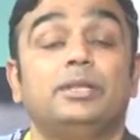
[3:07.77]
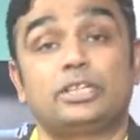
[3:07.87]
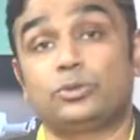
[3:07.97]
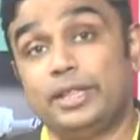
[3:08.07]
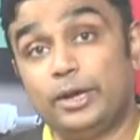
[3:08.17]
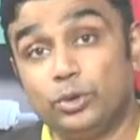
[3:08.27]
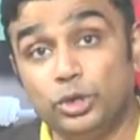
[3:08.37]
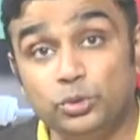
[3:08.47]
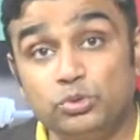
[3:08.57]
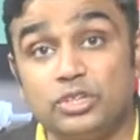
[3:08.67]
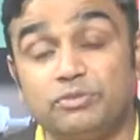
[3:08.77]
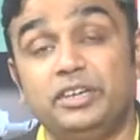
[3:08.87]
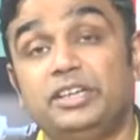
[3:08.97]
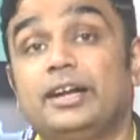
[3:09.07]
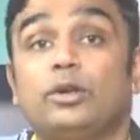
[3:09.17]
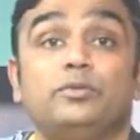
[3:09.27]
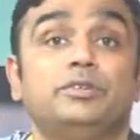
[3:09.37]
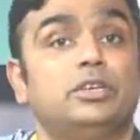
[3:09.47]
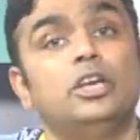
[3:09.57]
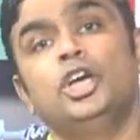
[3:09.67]
That's why they couldn't use their feet that
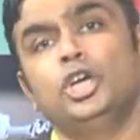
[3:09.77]
often.